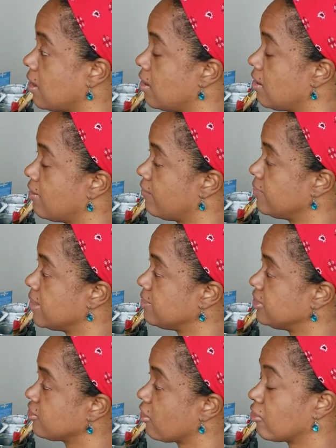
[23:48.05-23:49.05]
of
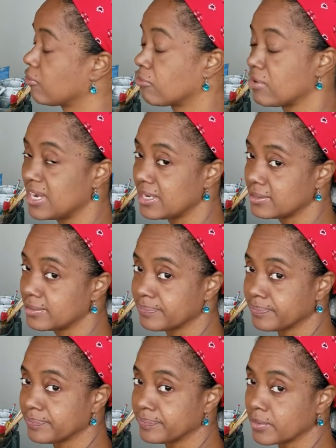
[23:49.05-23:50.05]
maybe dark green
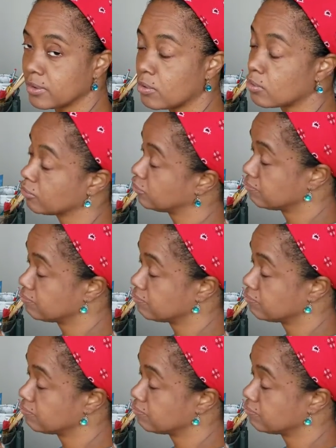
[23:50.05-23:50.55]
or